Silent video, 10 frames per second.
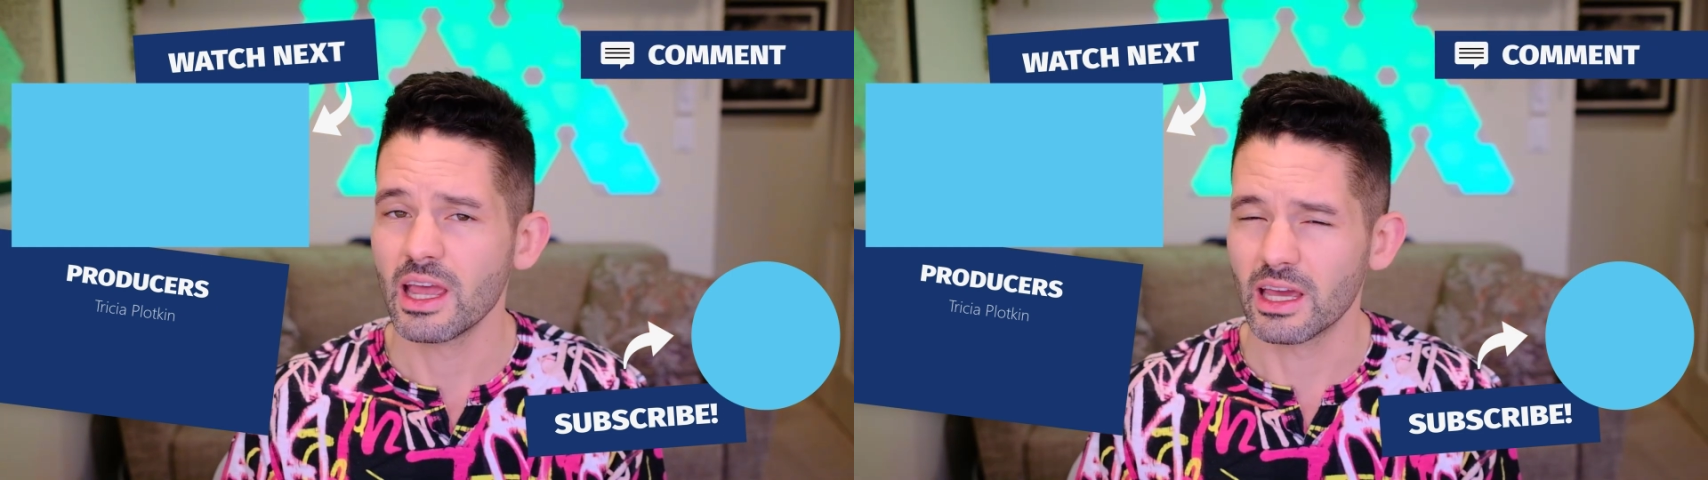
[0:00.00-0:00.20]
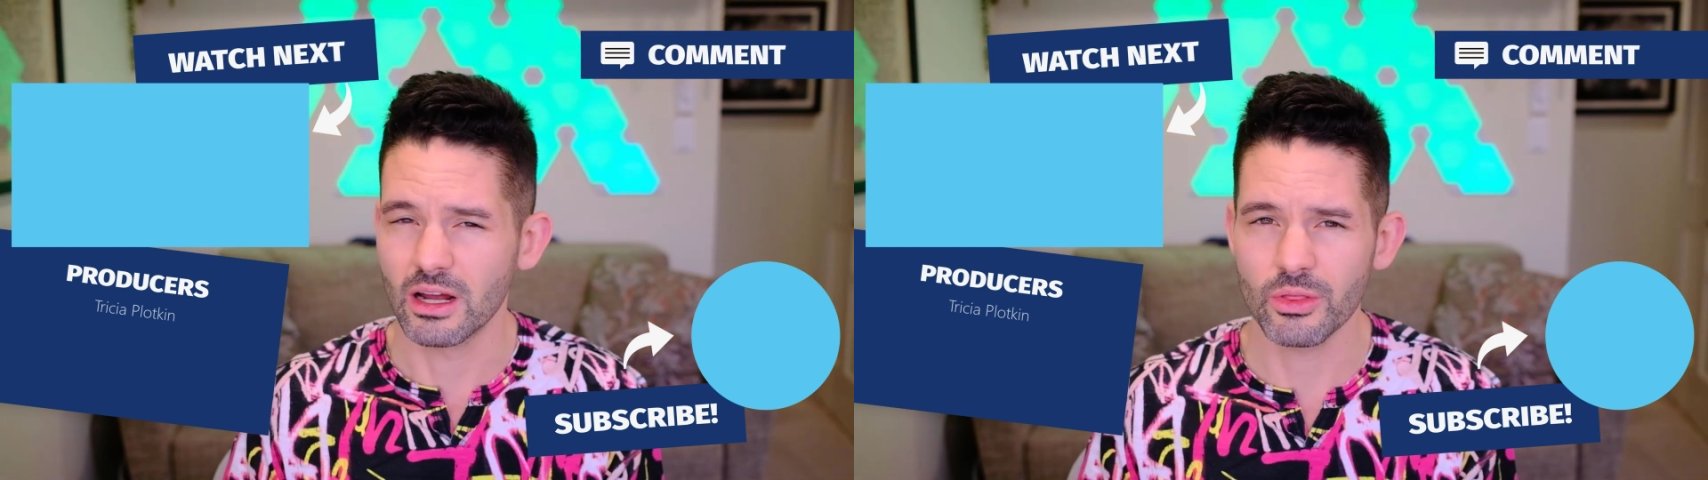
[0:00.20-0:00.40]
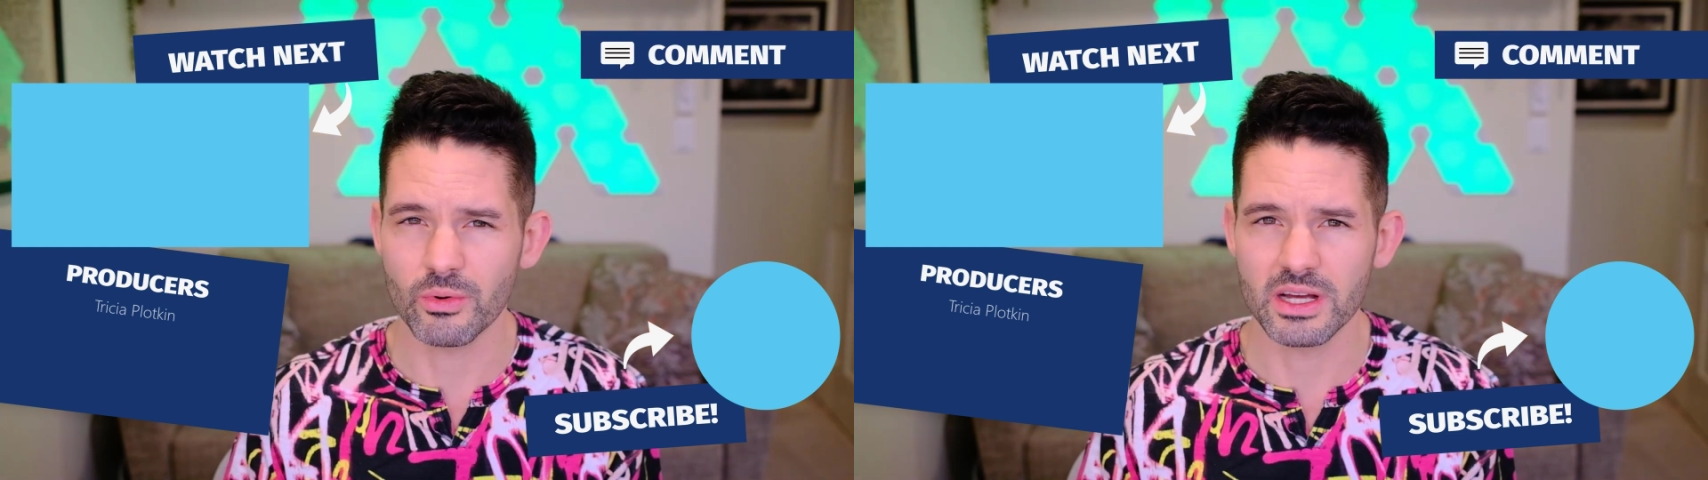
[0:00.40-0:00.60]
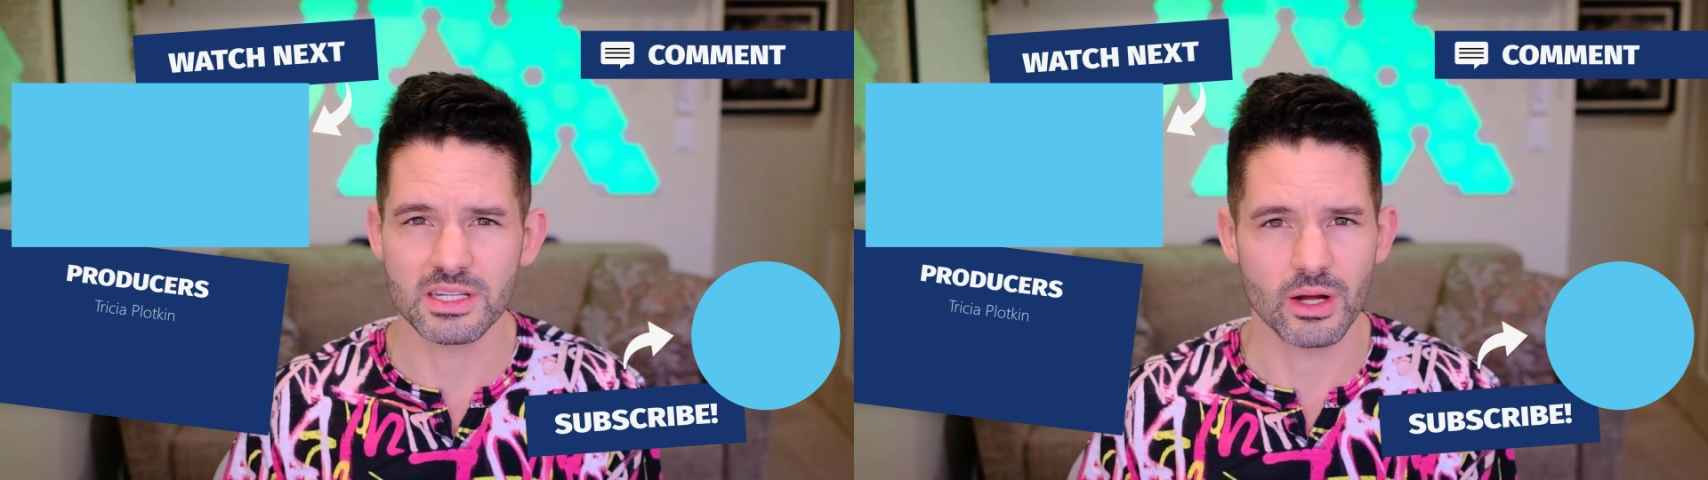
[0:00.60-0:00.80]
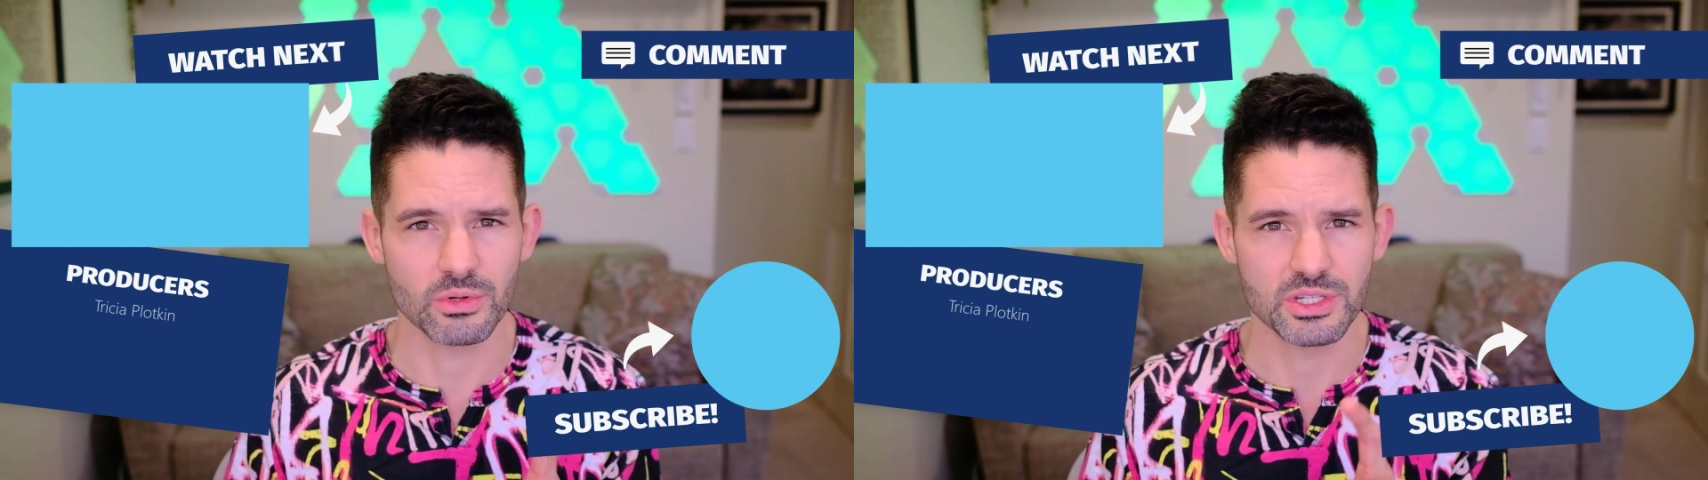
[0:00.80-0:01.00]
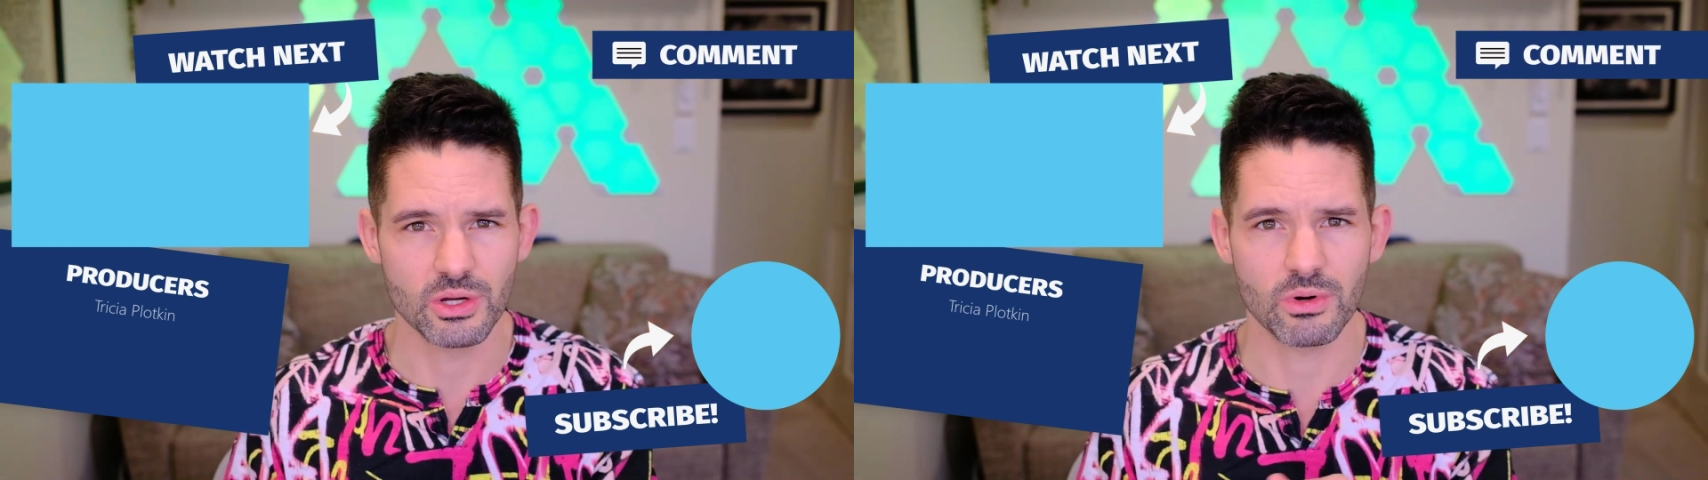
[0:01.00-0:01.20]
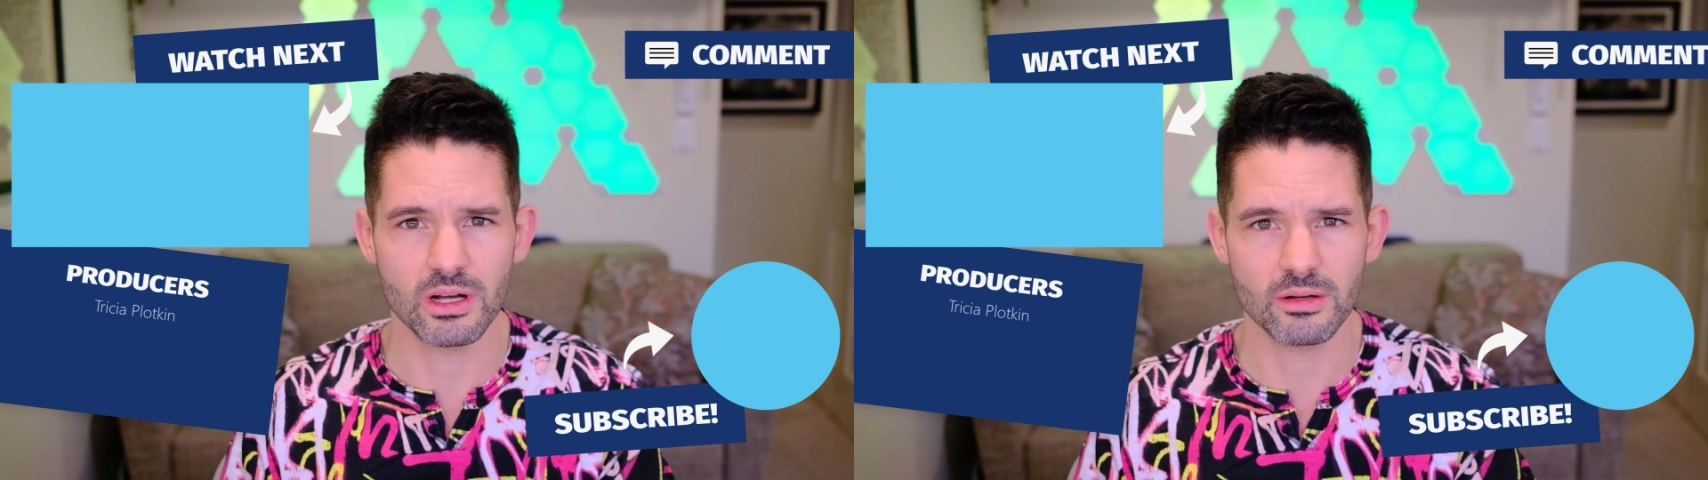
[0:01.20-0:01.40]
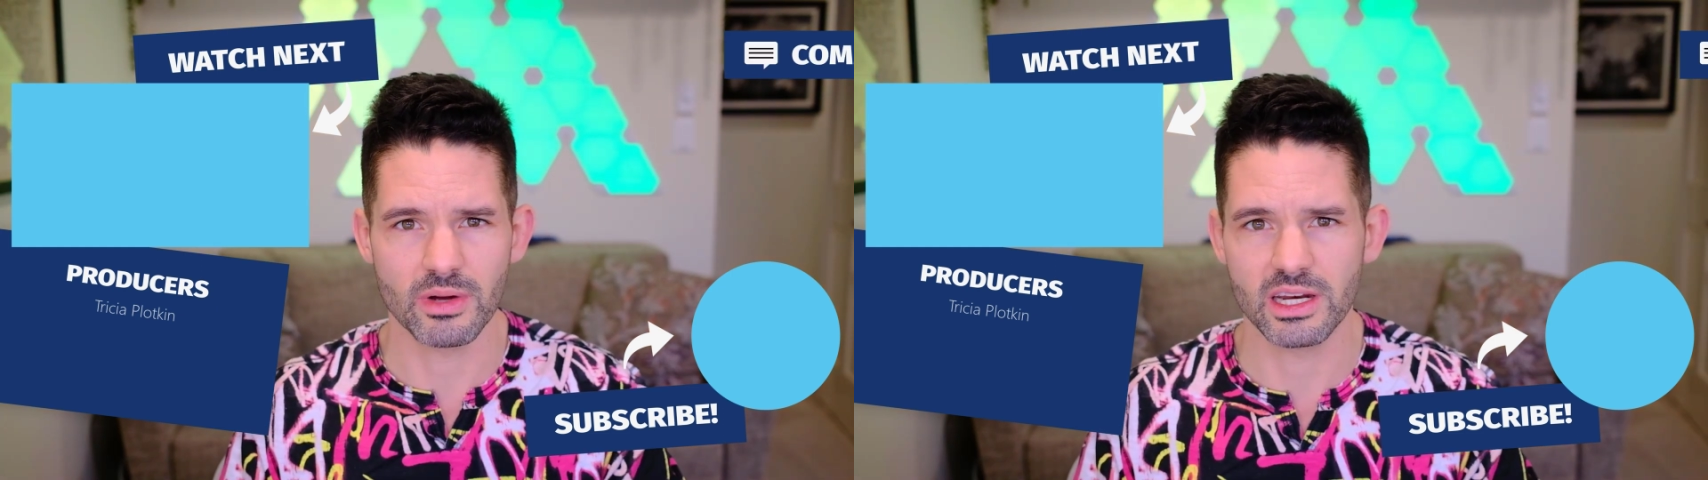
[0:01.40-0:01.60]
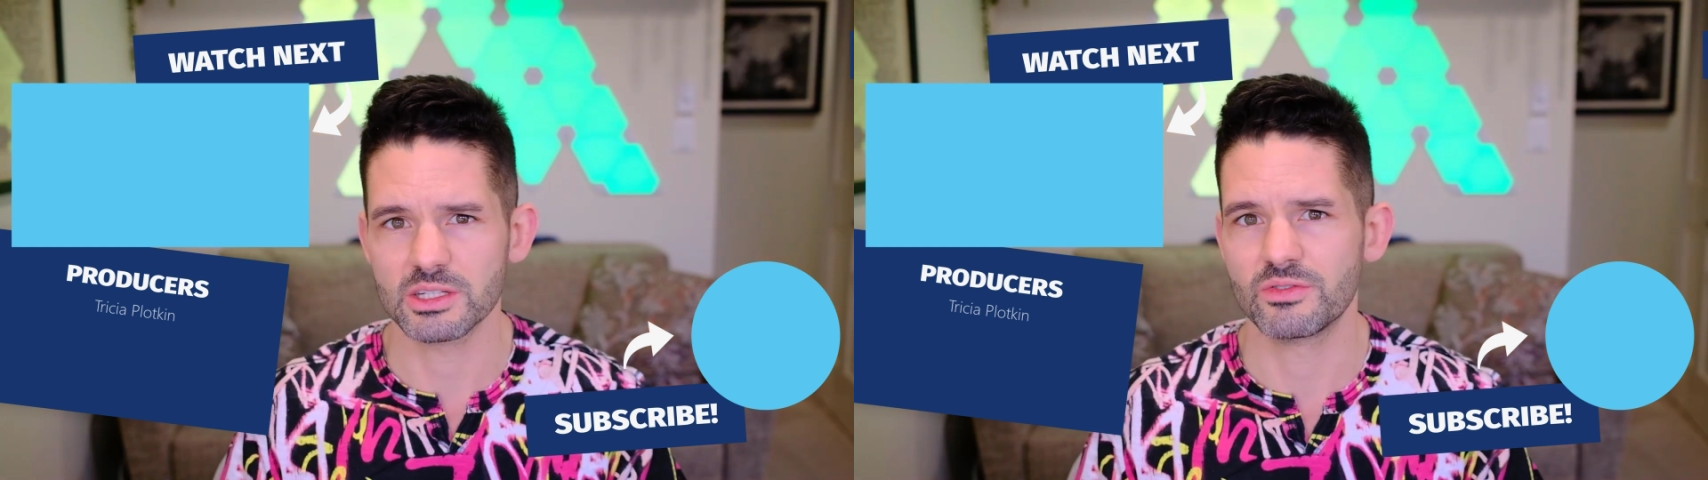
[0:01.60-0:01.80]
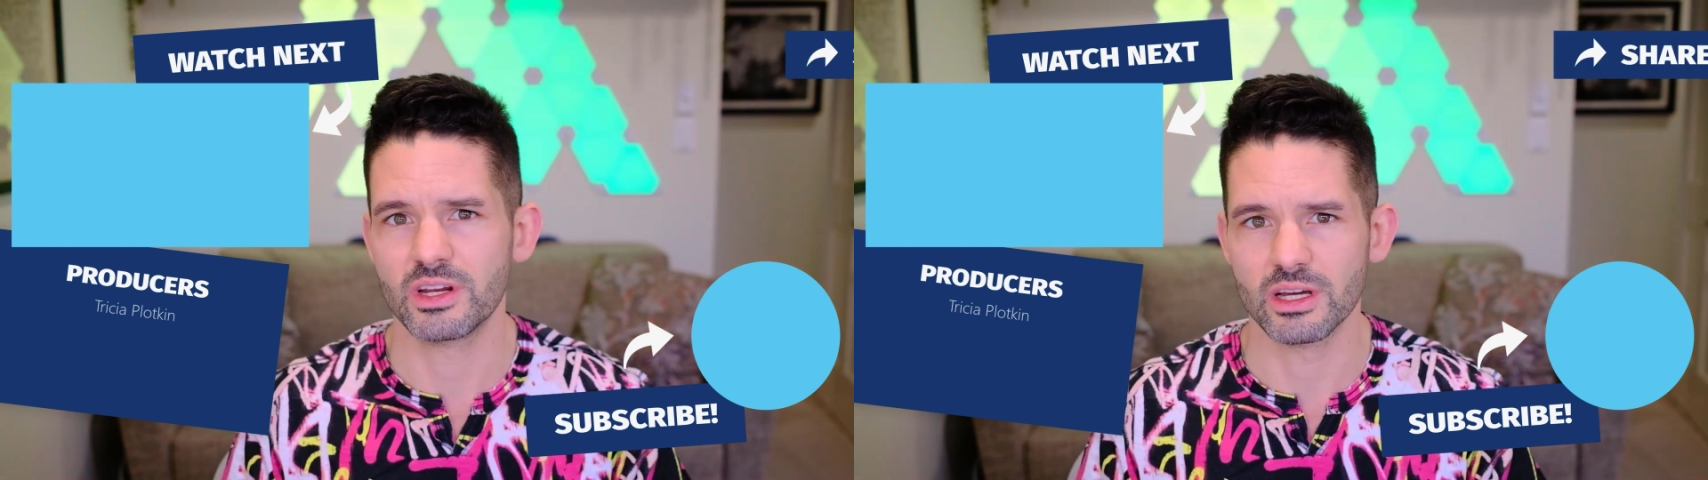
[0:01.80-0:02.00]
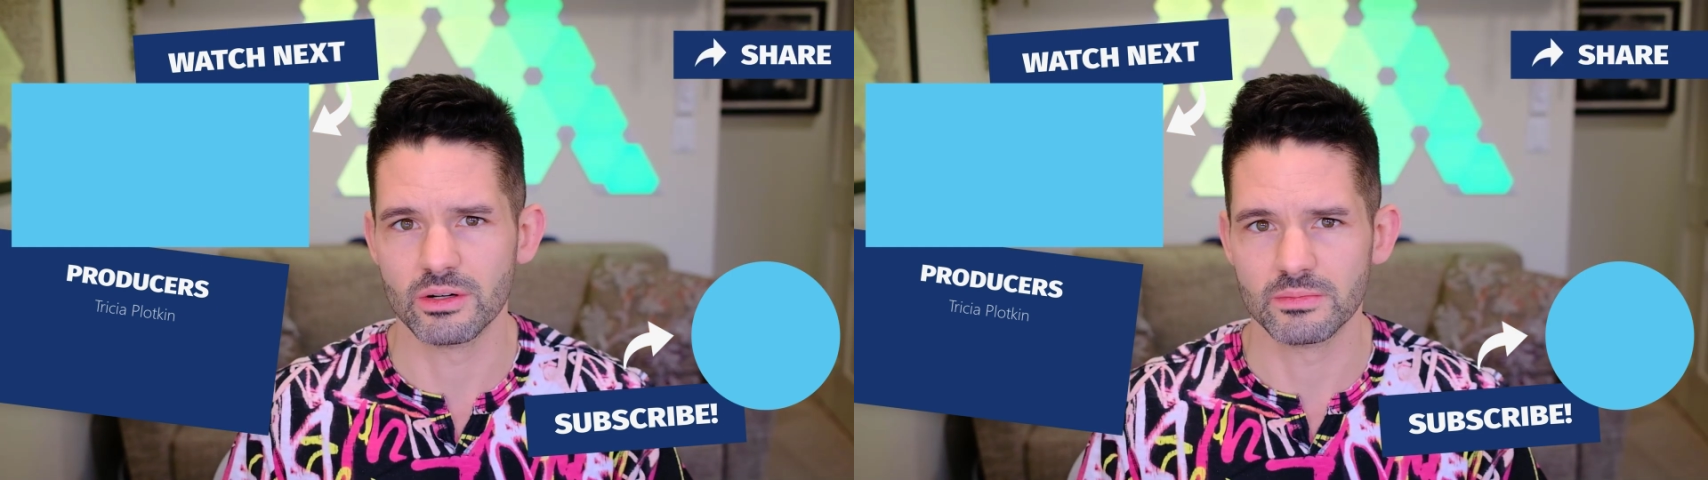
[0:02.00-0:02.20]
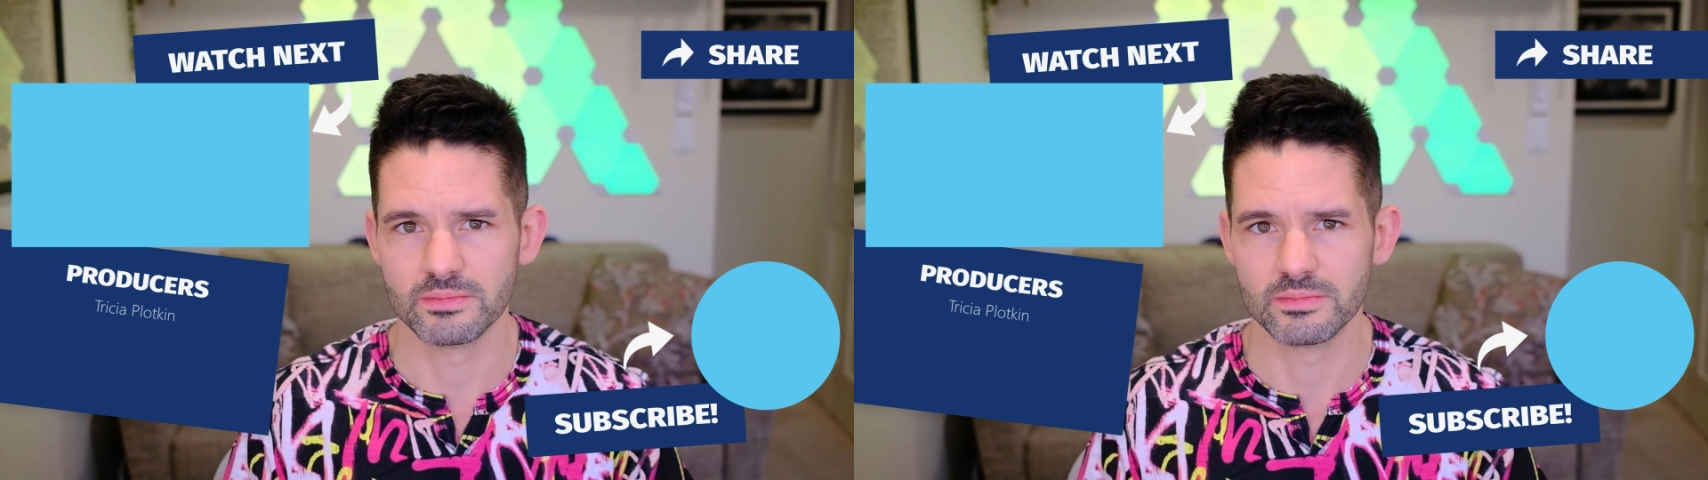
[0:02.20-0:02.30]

Otherwise, I will see you all in my next video.